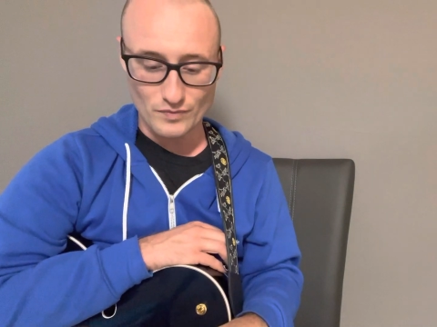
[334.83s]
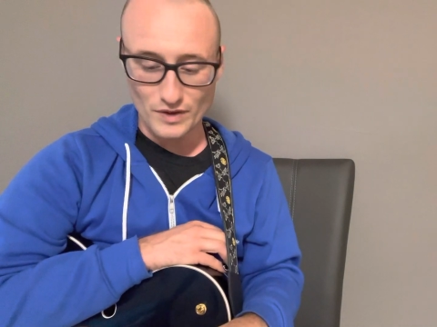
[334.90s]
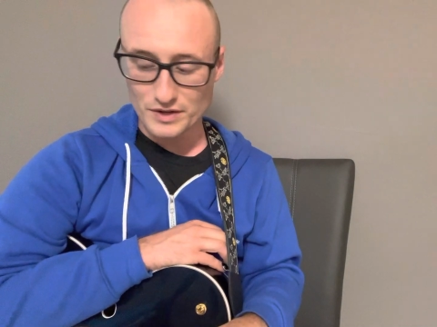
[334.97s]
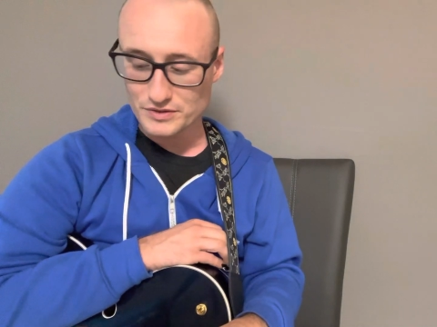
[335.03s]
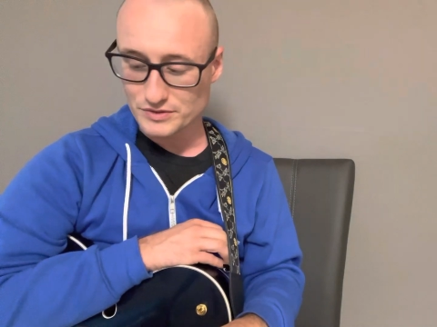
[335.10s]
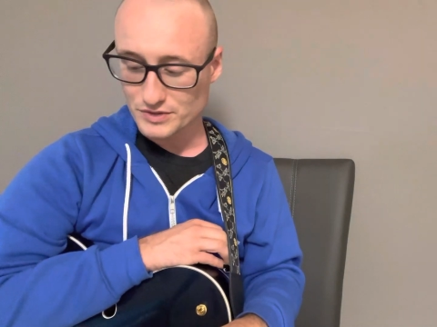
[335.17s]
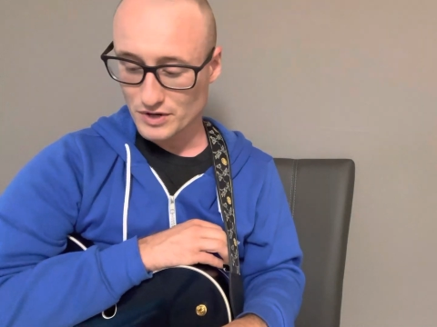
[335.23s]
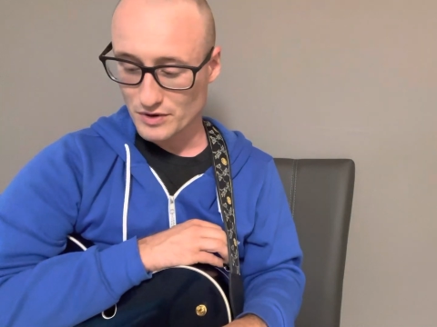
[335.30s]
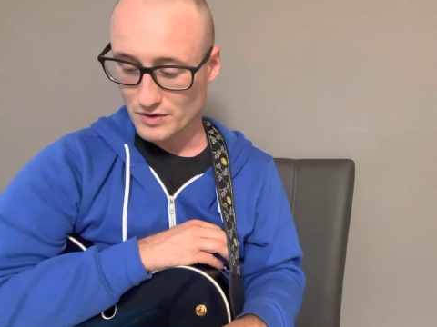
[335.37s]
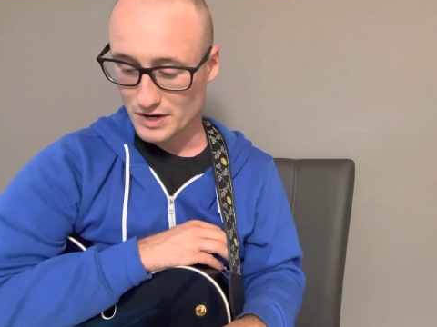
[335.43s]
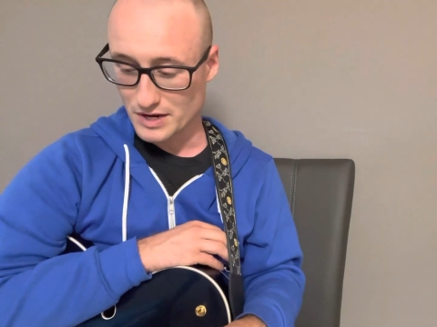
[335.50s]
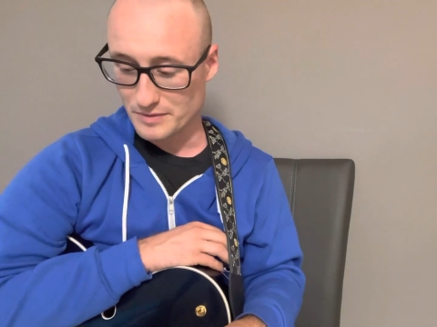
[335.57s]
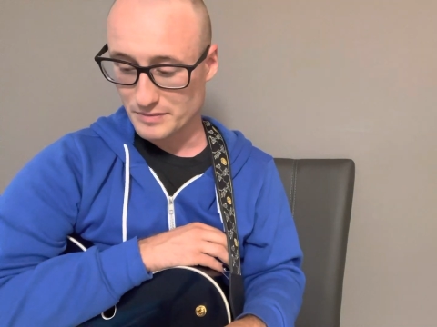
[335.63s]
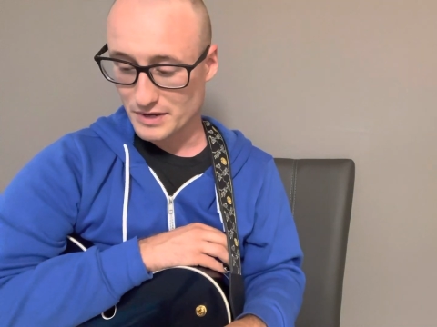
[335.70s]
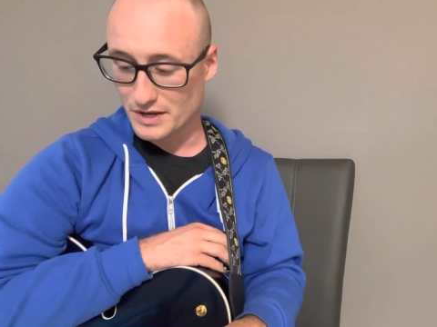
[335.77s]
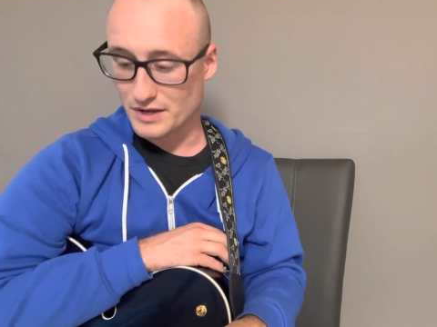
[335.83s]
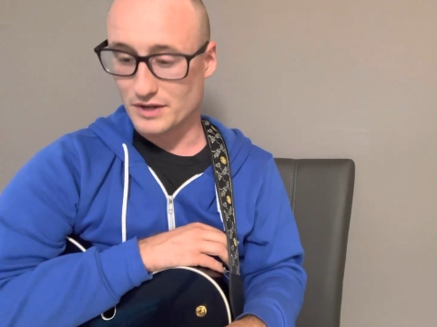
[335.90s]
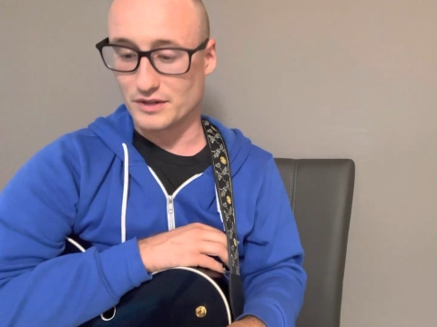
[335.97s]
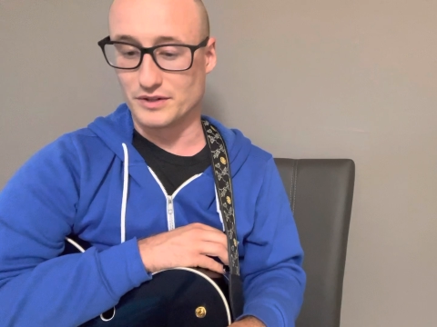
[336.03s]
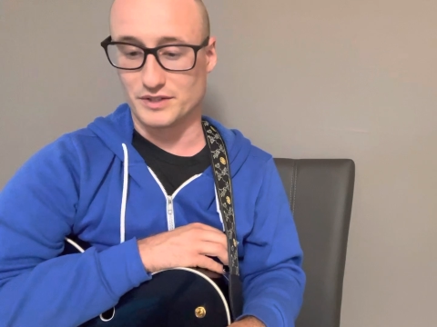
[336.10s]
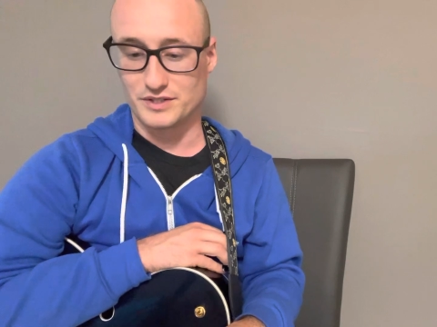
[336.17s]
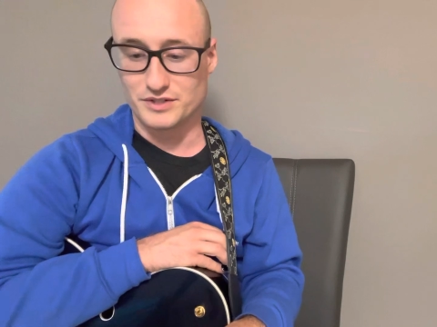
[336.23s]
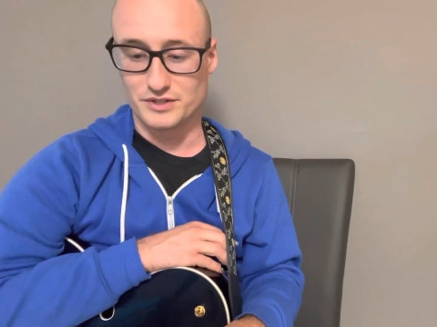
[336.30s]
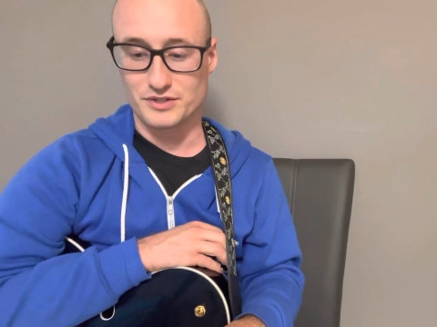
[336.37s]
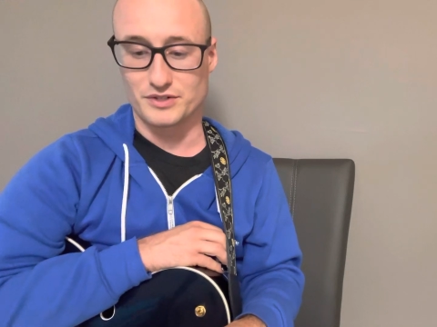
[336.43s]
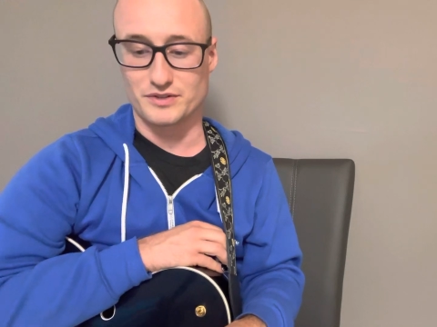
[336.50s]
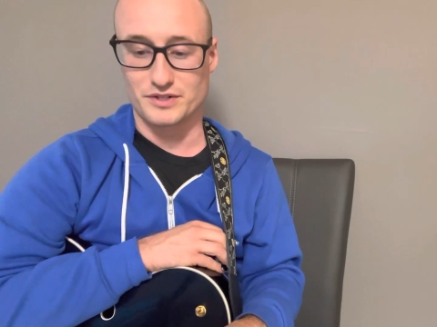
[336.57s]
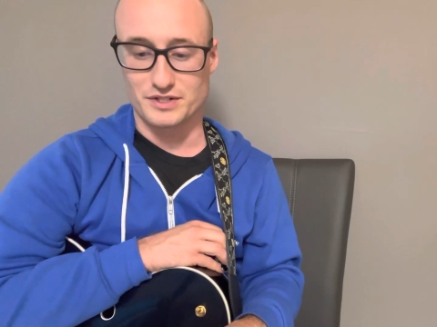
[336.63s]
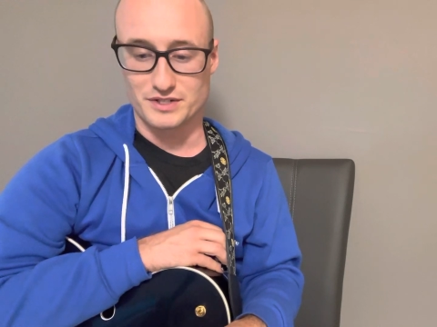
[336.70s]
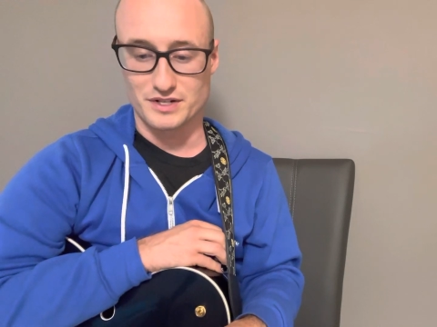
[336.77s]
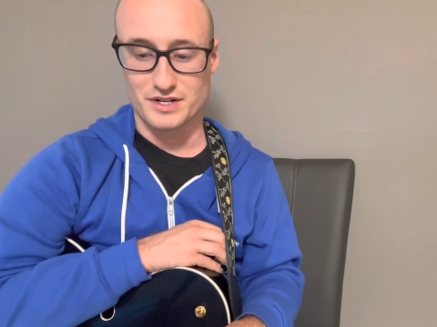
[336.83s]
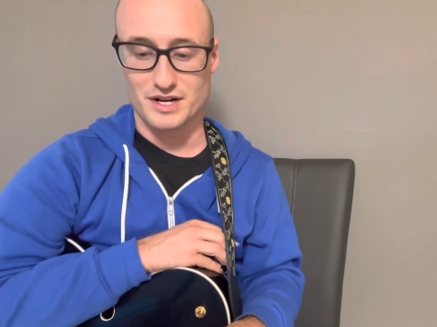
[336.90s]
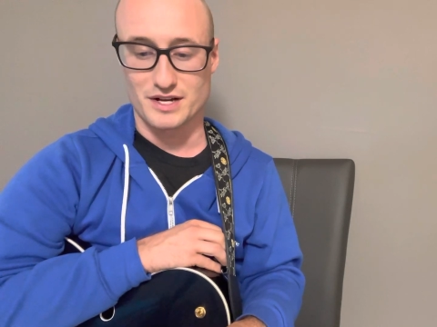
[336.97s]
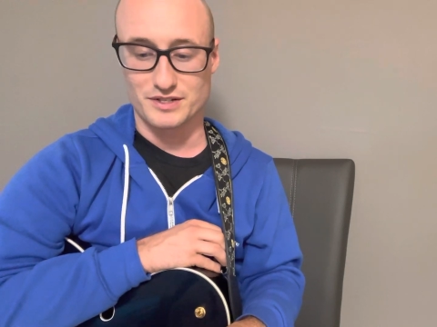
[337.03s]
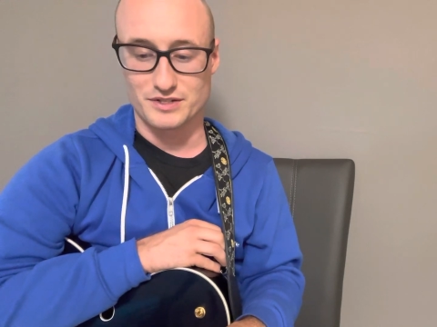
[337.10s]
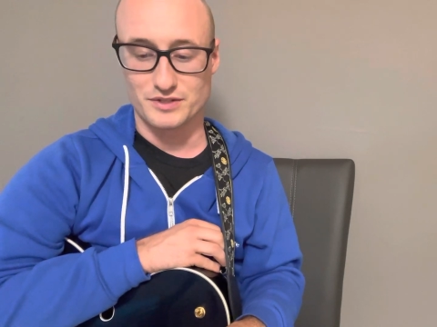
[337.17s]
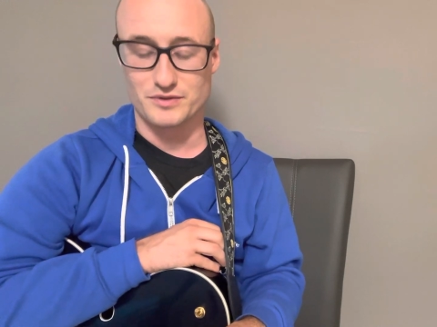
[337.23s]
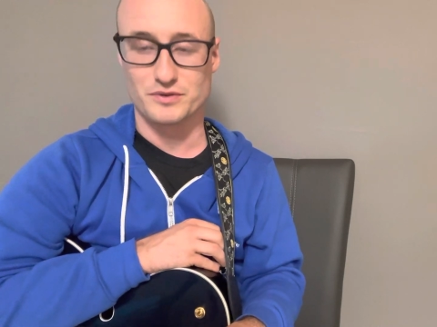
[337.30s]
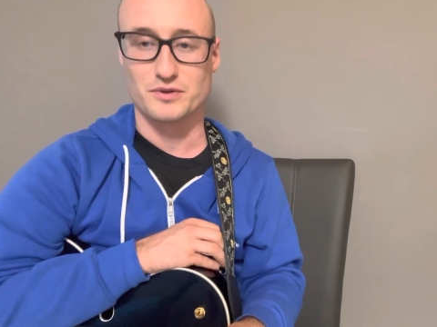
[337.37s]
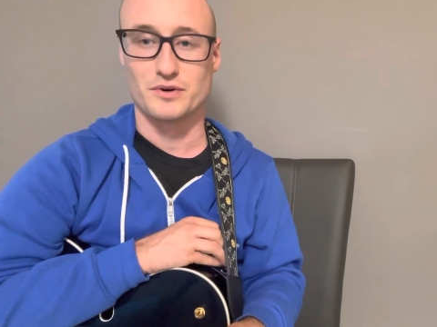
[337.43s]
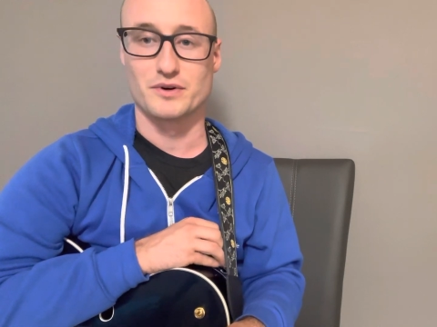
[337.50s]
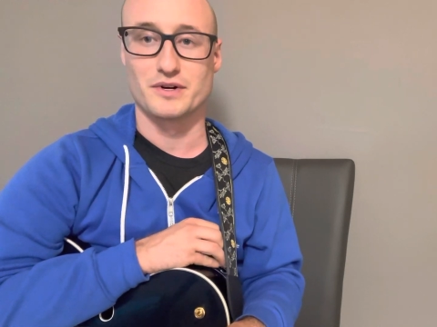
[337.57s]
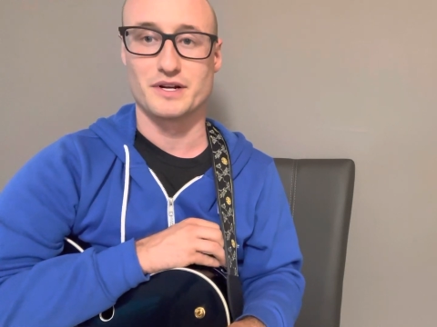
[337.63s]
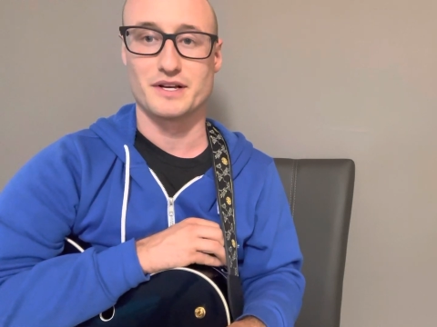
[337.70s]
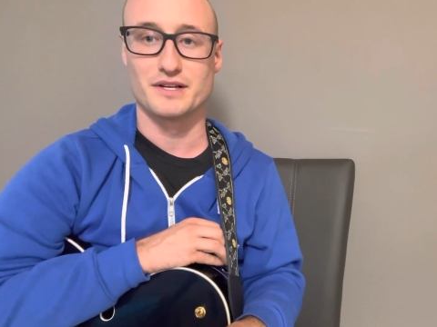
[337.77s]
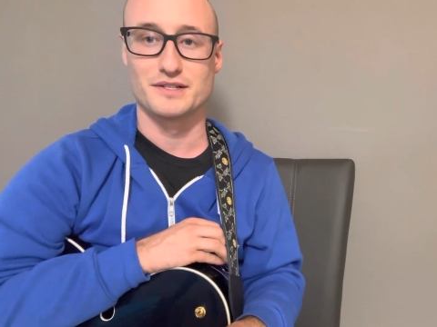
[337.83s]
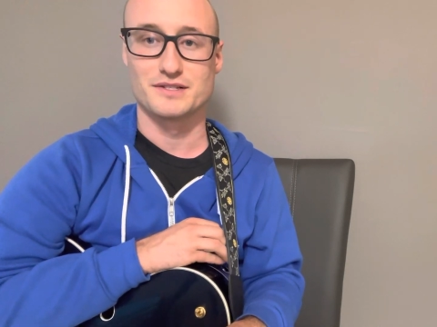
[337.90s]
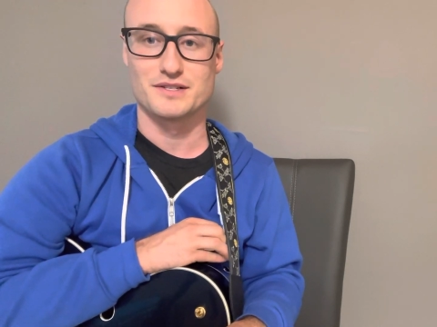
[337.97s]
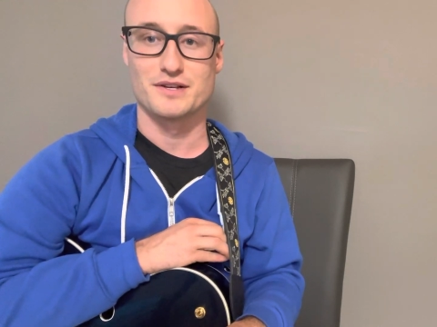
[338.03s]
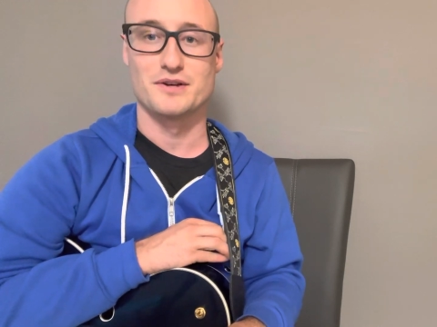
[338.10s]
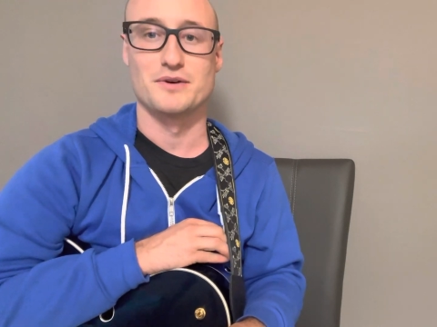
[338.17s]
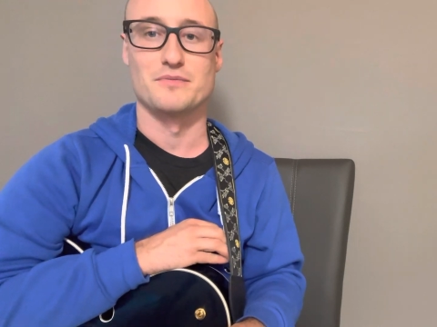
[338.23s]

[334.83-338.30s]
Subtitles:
So listen to Krishna Das's recordings,